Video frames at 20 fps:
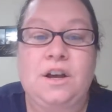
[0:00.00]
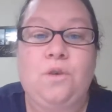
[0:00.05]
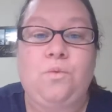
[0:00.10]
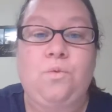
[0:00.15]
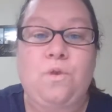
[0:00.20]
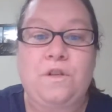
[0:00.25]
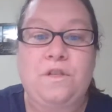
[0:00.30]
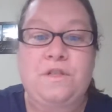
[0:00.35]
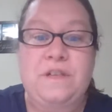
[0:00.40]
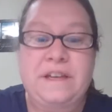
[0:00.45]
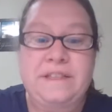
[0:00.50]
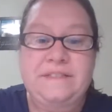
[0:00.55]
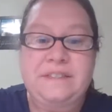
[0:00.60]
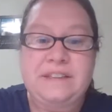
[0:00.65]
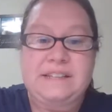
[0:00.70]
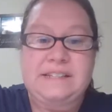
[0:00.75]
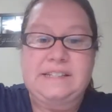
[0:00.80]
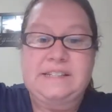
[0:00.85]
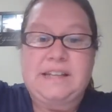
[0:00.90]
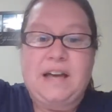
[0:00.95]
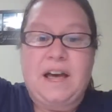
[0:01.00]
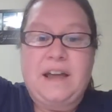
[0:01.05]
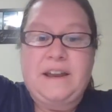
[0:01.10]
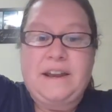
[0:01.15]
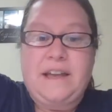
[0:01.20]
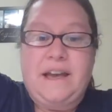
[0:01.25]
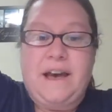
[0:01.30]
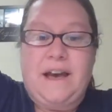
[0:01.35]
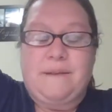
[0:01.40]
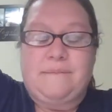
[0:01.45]
Well, then the sun
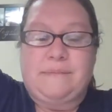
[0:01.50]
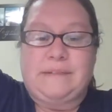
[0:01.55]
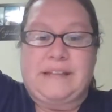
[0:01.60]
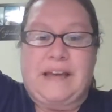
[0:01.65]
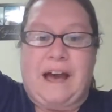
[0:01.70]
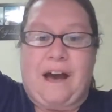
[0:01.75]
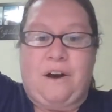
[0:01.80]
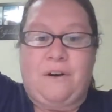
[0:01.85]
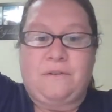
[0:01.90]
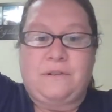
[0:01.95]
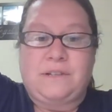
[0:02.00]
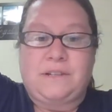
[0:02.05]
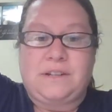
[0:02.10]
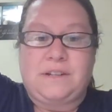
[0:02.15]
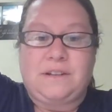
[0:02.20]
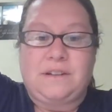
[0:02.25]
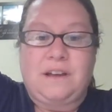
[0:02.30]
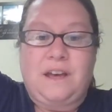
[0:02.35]
comes out.